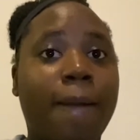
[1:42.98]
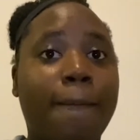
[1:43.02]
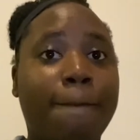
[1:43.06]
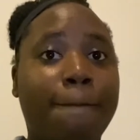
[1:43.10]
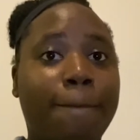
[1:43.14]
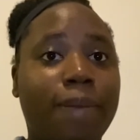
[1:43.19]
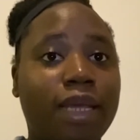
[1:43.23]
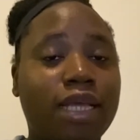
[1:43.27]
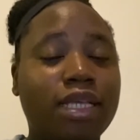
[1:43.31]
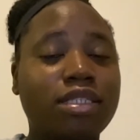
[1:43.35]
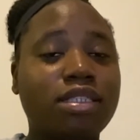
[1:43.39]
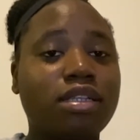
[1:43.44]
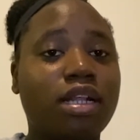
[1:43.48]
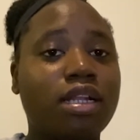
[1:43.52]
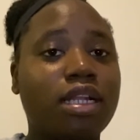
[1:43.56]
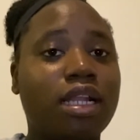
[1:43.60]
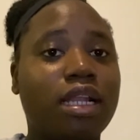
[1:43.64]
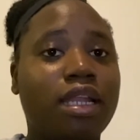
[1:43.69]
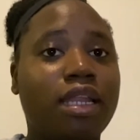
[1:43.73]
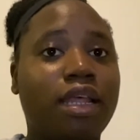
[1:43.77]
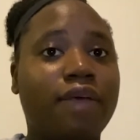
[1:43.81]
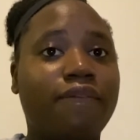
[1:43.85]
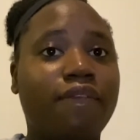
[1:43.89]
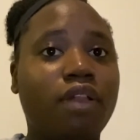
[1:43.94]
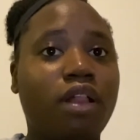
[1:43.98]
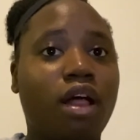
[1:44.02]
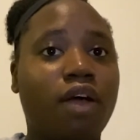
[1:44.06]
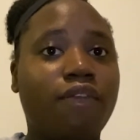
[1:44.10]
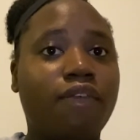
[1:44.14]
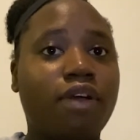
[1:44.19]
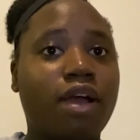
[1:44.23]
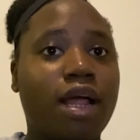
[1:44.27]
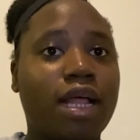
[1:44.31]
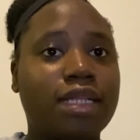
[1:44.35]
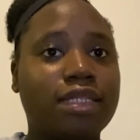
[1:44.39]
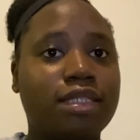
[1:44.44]
Based on the level
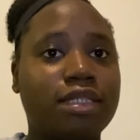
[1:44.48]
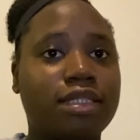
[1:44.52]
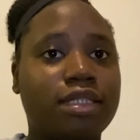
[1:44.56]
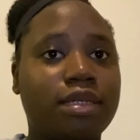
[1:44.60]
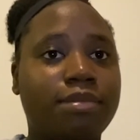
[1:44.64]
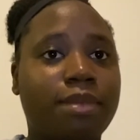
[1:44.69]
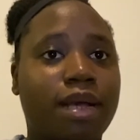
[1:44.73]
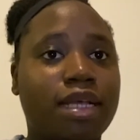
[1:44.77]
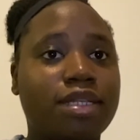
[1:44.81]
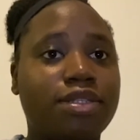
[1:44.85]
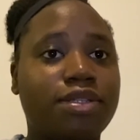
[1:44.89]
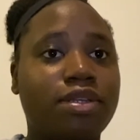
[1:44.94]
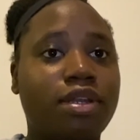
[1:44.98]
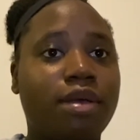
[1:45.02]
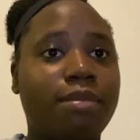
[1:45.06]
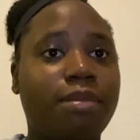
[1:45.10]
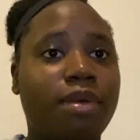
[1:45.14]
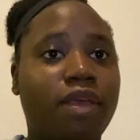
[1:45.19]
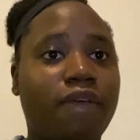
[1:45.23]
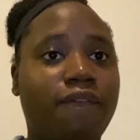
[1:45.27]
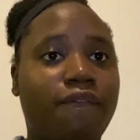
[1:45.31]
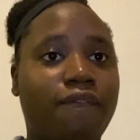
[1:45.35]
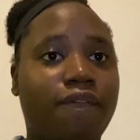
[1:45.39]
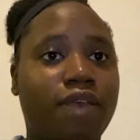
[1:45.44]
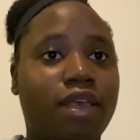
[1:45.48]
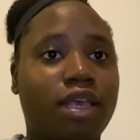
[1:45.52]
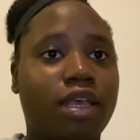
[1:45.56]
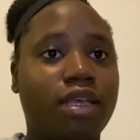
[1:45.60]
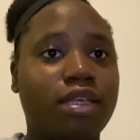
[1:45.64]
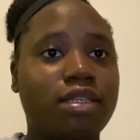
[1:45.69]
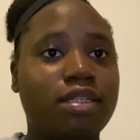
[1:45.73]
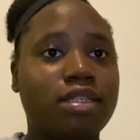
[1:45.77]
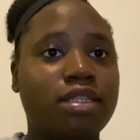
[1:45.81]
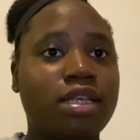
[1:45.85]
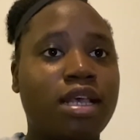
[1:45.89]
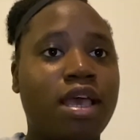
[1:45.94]
of classism a student may
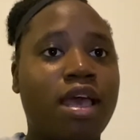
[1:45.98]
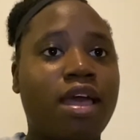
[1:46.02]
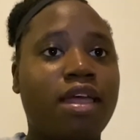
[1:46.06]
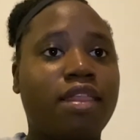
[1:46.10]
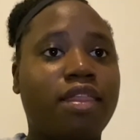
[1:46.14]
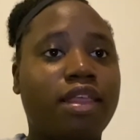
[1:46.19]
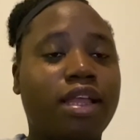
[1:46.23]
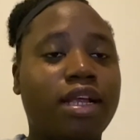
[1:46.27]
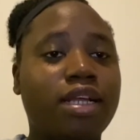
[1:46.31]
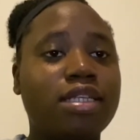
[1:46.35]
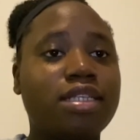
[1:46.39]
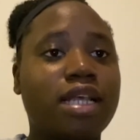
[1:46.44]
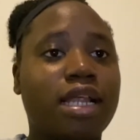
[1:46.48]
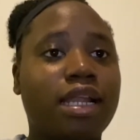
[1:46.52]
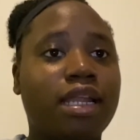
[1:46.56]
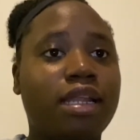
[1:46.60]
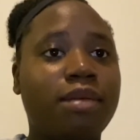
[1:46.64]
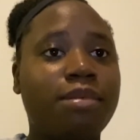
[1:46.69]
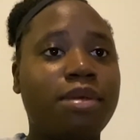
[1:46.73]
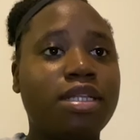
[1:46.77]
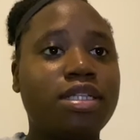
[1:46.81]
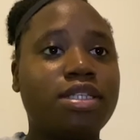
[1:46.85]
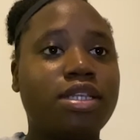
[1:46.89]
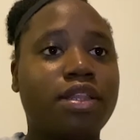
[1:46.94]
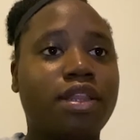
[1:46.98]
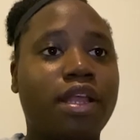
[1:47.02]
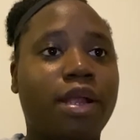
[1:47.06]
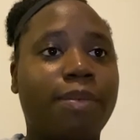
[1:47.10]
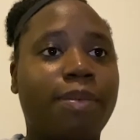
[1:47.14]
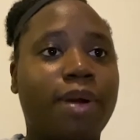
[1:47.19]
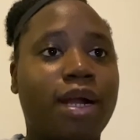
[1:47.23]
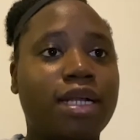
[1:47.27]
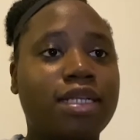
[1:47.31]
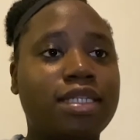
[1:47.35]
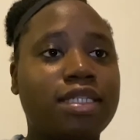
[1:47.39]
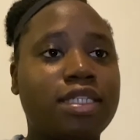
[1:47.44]
face, there is a limit to their
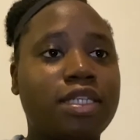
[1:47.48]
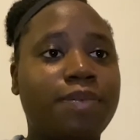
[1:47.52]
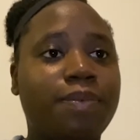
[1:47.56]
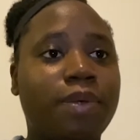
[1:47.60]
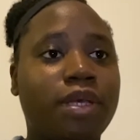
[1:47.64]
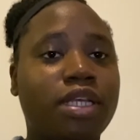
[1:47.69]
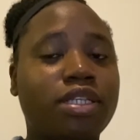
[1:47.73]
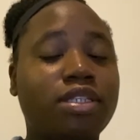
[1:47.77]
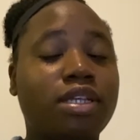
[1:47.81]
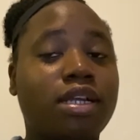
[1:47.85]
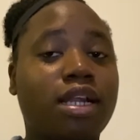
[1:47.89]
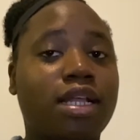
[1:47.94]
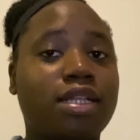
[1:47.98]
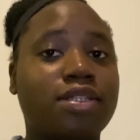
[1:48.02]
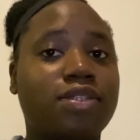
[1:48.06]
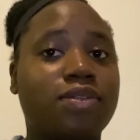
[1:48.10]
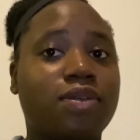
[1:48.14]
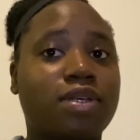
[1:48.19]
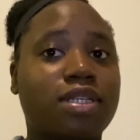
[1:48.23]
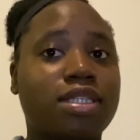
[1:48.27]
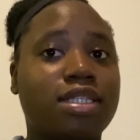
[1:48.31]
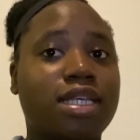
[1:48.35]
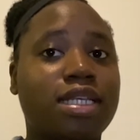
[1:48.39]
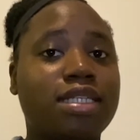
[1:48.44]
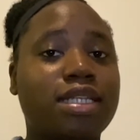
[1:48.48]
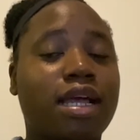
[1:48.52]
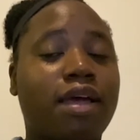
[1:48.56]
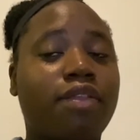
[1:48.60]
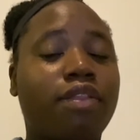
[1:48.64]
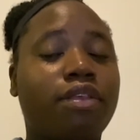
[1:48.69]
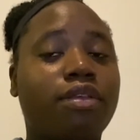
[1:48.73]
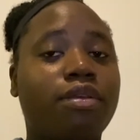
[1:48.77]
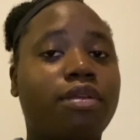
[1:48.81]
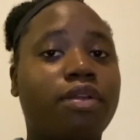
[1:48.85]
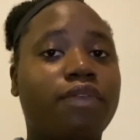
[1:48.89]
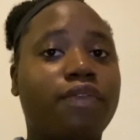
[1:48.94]
participation and success at
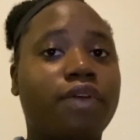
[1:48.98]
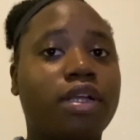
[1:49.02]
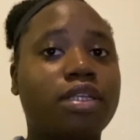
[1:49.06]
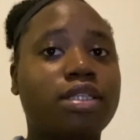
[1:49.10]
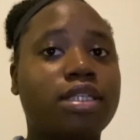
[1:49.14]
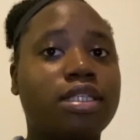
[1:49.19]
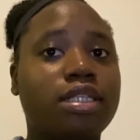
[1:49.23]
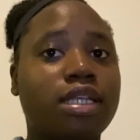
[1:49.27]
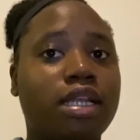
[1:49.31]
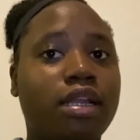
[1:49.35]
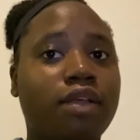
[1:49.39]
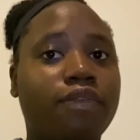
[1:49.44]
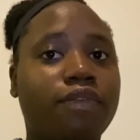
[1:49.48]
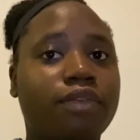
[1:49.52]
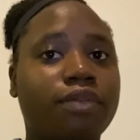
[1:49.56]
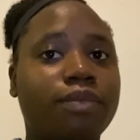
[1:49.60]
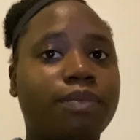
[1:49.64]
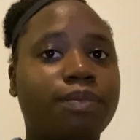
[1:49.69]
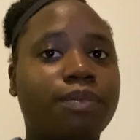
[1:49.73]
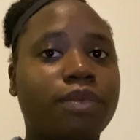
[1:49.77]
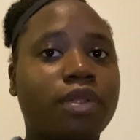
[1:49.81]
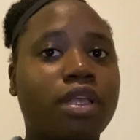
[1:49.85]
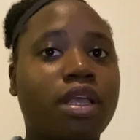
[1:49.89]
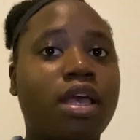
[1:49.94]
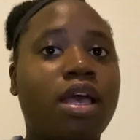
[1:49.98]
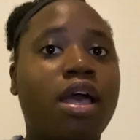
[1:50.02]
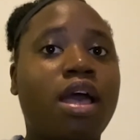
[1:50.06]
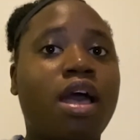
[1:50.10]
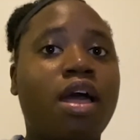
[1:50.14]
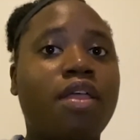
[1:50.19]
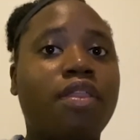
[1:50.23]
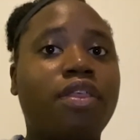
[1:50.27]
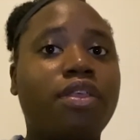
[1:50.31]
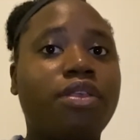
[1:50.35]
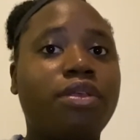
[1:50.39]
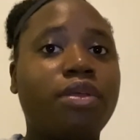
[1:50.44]
the university level.
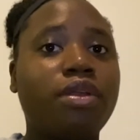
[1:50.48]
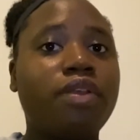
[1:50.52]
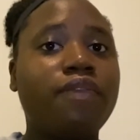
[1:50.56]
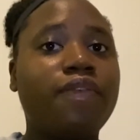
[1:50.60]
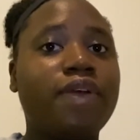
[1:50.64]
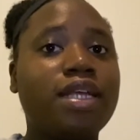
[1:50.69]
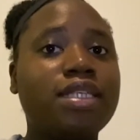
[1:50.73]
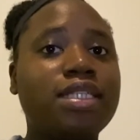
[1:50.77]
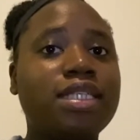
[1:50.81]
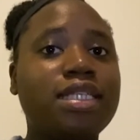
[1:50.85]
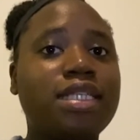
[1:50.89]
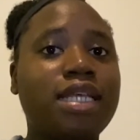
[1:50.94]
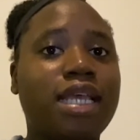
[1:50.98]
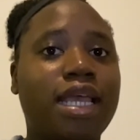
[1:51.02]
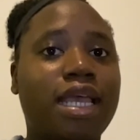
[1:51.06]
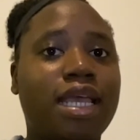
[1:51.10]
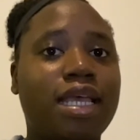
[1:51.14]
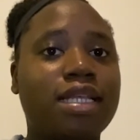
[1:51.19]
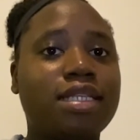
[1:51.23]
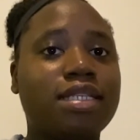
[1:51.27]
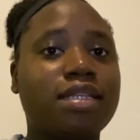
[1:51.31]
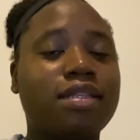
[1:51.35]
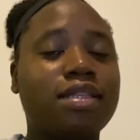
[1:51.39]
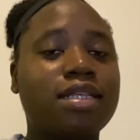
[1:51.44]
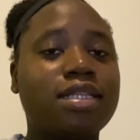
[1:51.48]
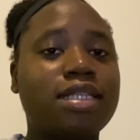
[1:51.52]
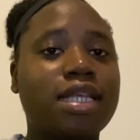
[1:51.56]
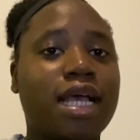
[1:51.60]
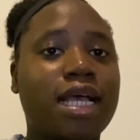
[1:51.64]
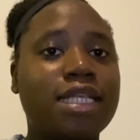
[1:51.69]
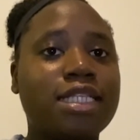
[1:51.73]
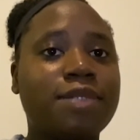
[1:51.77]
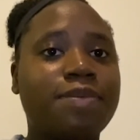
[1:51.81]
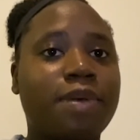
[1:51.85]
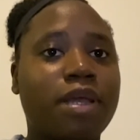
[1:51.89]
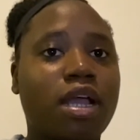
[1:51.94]
The university aids in this
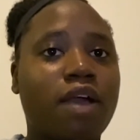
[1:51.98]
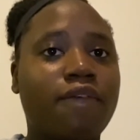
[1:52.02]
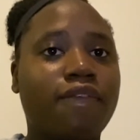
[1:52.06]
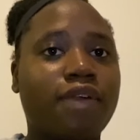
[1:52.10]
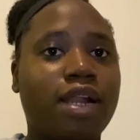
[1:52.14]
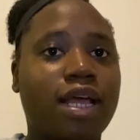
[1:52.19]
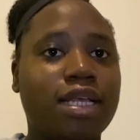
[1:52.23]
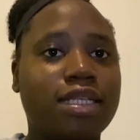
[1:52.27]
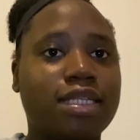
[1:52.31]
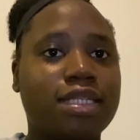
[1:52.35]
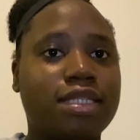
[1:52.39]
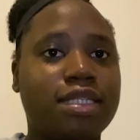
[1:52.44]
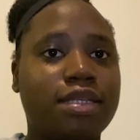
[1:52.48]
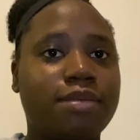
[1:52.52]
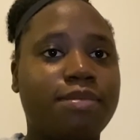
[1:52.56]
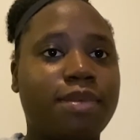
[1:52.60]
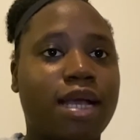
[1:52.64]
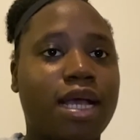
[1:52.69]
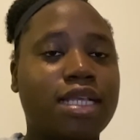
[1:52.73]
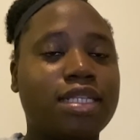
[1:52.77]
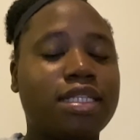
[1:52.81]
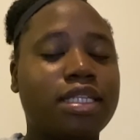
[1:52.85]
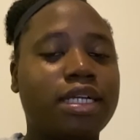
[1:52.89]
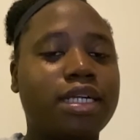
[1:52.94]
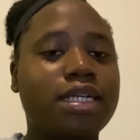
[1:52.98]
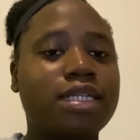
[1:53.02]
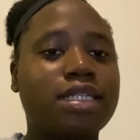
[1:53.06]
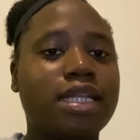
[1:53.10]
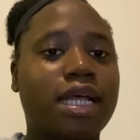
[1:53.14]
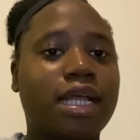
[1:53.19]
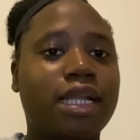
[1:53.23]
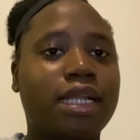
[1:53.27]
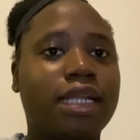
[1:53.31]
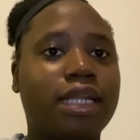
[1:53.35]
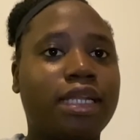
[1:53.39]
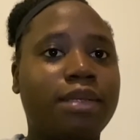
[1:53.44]
aspect of classism as there is
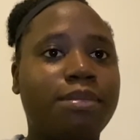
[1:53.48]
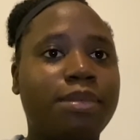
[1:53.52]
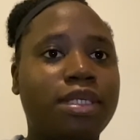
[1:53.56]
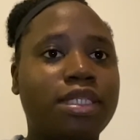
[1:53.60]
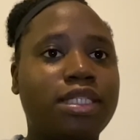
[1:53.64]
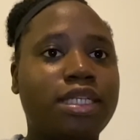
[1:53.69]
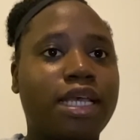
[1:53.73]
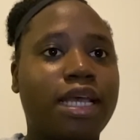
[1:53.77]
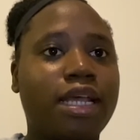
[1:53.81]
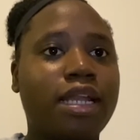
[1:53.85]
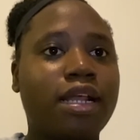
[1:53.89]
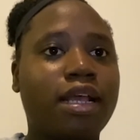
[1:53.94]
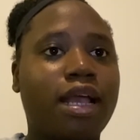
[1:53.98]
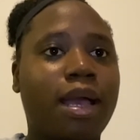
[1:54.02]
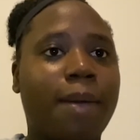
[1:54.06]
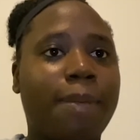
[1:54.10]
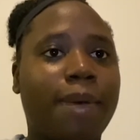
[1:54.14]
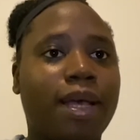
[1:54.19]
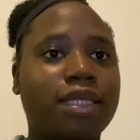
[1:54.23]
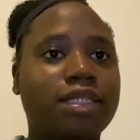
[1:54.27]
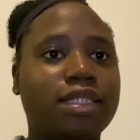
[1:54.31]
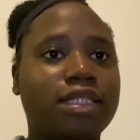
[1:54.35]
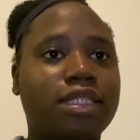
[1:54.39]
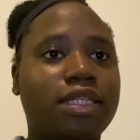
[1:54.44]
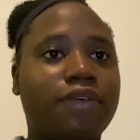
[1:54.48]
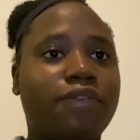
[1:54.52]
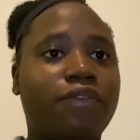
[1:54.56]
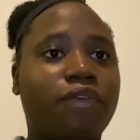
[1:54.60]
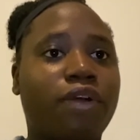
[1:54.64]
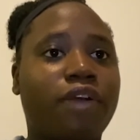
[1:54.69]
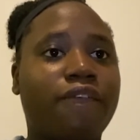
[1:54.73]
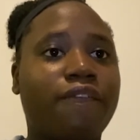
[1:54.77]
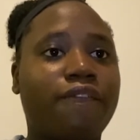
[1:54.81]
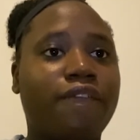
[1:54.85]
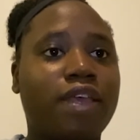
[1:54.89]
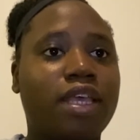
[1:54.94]
a limited capacity
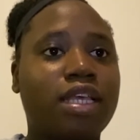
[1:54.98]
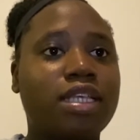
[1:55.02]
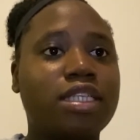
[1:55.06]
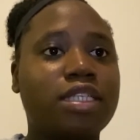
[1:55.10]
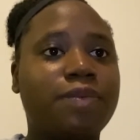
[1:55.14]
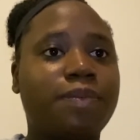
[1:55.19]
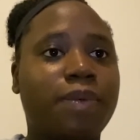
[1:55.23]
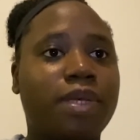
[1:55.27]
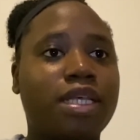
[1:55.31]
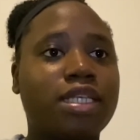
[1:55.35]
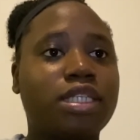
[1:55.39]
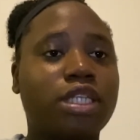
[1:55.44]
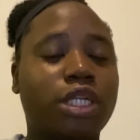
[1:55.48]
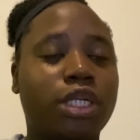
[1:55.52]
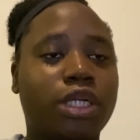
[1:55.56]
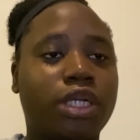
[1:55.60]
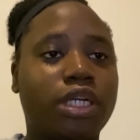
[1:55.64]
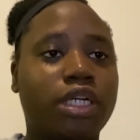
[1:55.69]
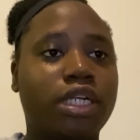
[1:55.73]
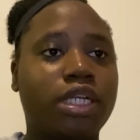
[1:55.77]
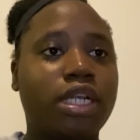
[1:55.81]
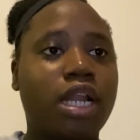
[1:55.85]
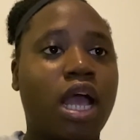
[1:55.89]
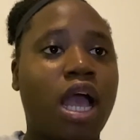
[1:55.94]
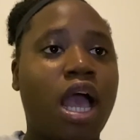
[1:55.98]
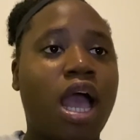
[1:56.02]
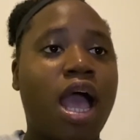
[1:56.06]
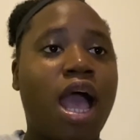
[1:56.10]
for face-to-face learning